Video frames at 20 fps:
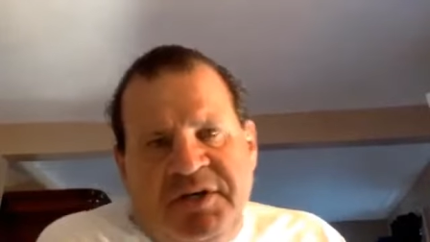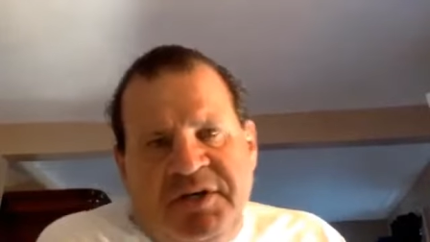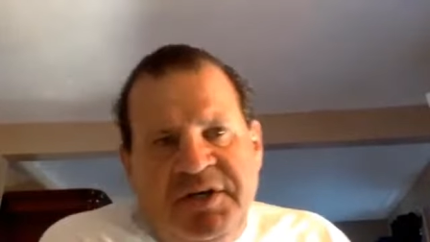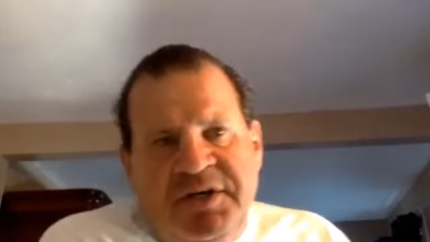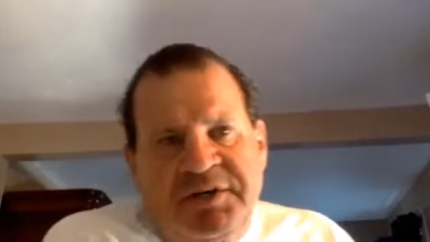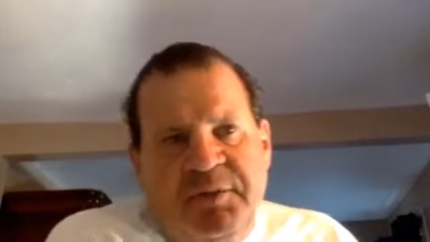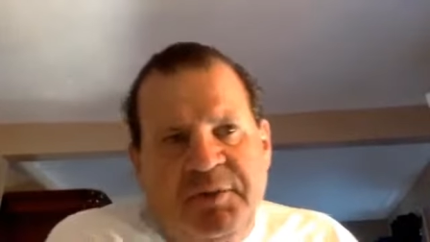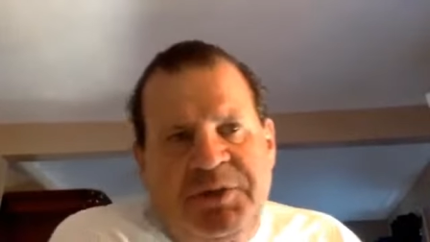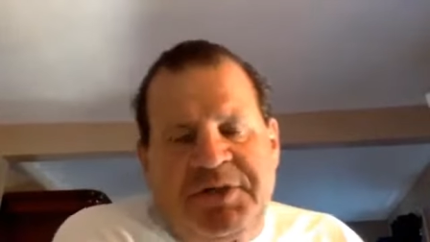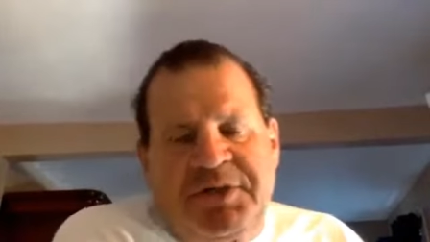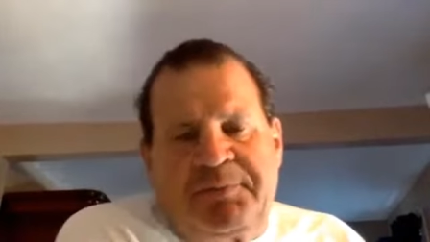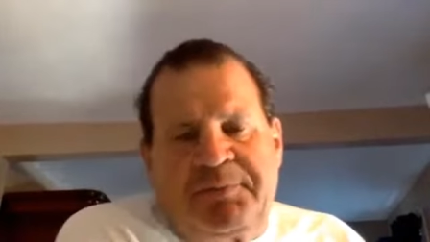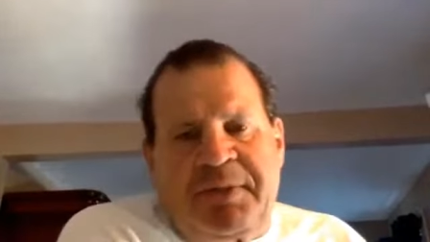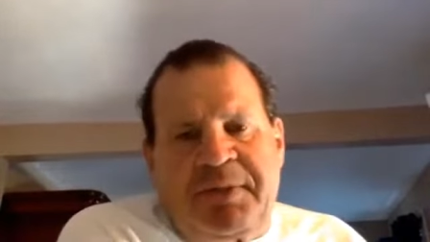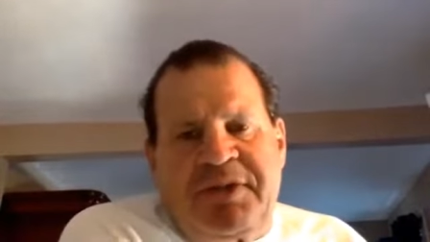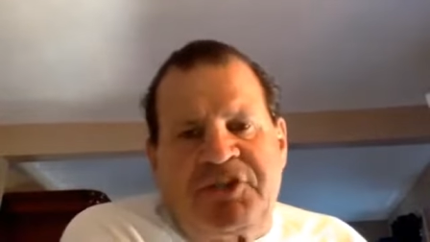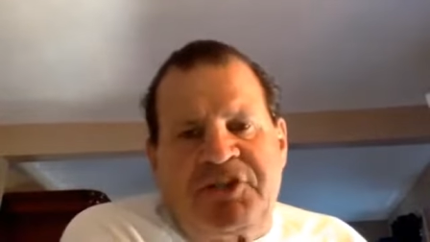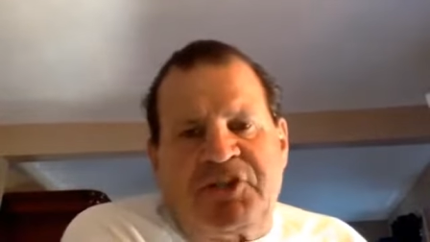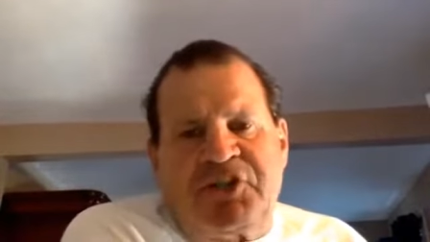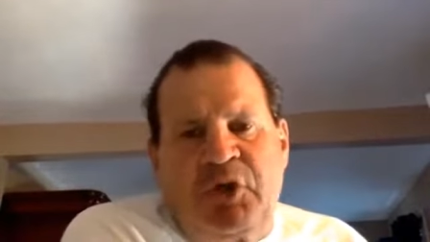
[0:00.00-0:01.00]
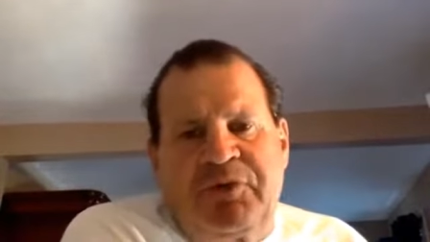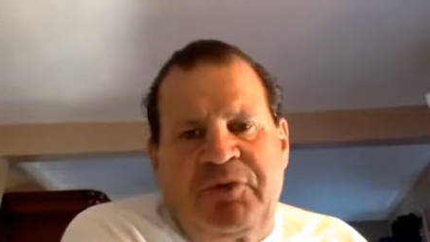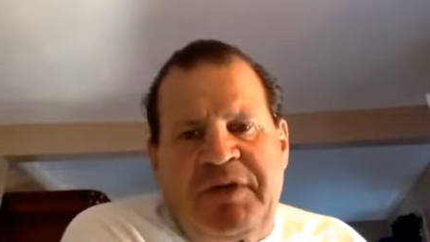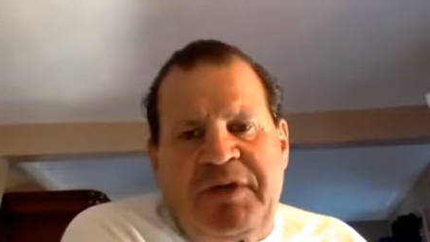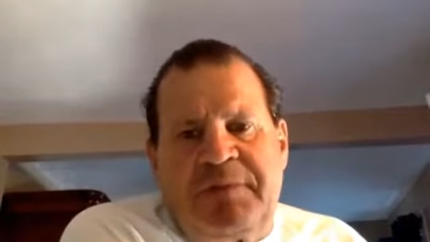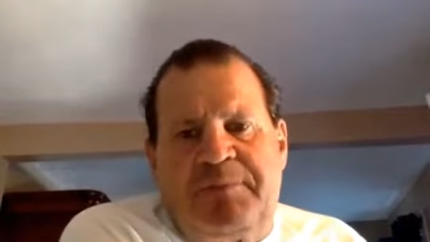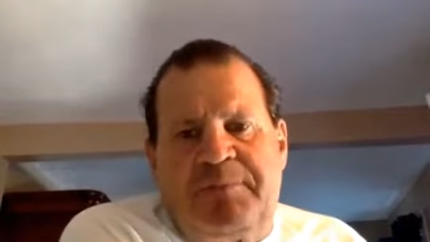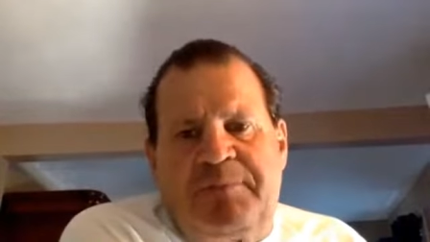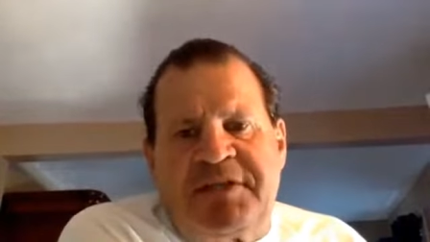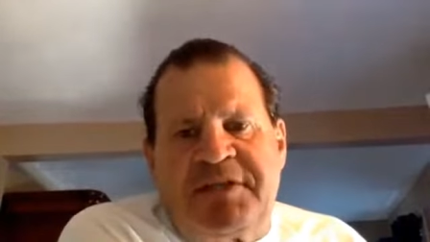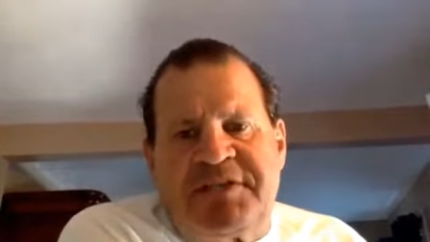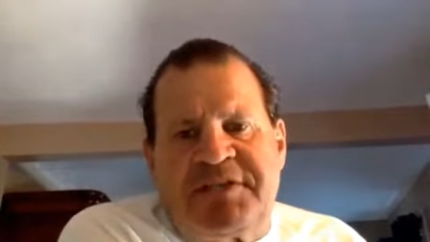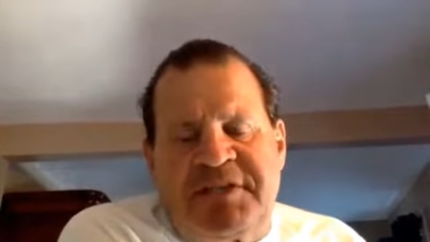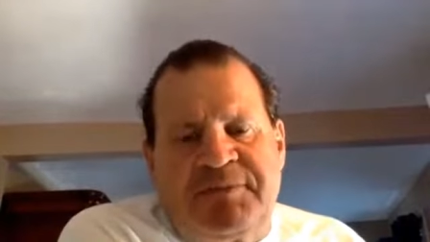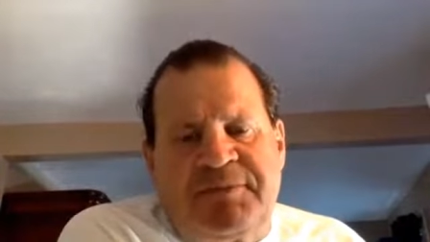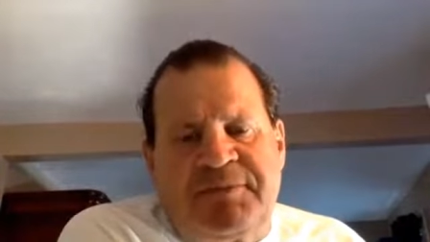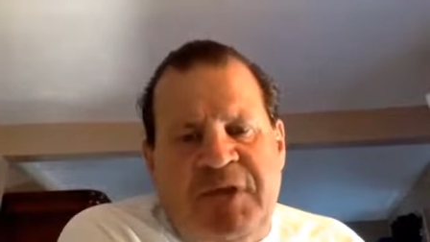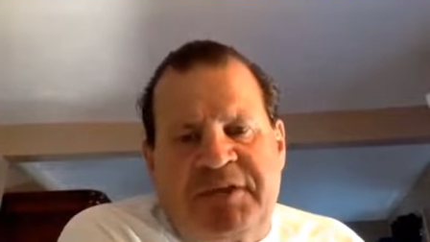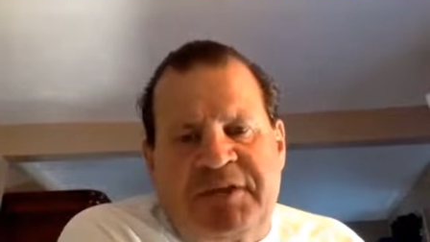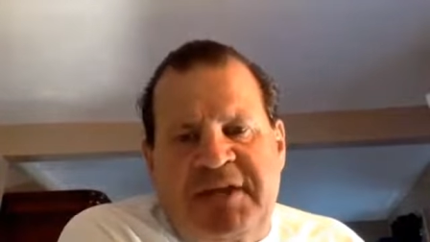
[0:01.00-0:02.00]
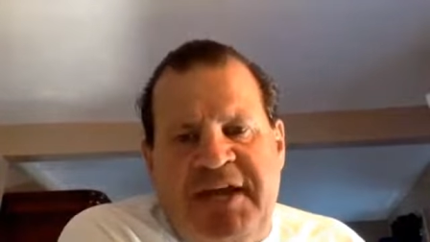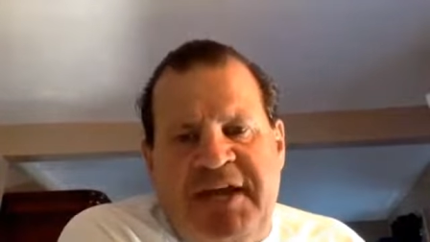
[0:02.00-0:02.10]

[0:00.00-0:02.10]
we did play the Soviet B team, not the A